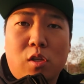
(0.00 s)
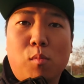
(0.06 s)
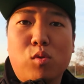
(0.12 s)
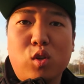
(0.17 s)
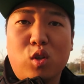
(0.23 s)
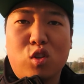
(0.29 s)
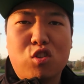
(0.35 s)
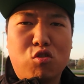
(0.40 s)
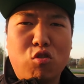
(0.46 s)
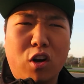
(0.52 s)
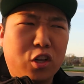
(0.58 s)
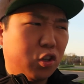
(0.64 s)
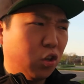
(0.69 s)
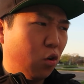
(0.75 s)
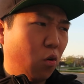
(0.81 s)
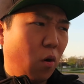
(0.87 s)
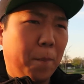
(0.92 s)
some sort of
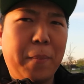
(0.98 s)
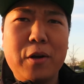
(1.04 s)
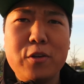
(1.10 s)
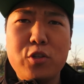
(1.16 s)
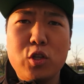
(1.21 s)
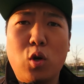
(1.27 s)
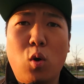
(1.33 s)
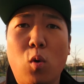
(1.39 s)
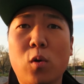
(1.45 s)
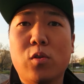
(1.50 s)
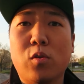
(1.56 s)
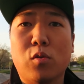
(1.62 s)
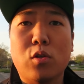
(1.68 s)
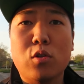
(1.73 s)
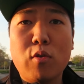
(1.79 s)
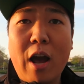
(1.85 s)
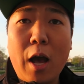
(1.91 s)
structure or bungee
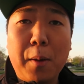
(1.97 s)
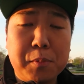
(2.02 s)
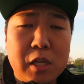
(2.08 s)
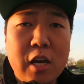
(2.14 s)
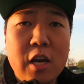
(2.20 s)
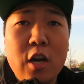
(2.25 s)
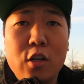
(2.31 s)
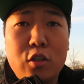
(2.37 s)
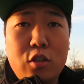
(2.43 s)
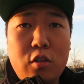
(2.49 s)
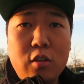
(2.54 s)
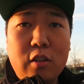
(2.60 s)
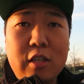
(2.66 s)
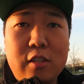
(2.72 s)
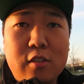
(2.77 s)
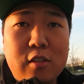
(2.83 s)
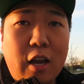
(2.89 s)
cords or straps
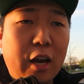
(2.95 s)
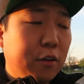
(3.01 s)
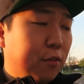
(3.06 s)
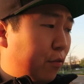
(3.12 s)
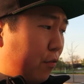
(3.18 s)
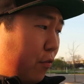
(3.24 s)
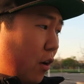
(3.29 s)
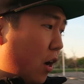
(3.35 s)
to these side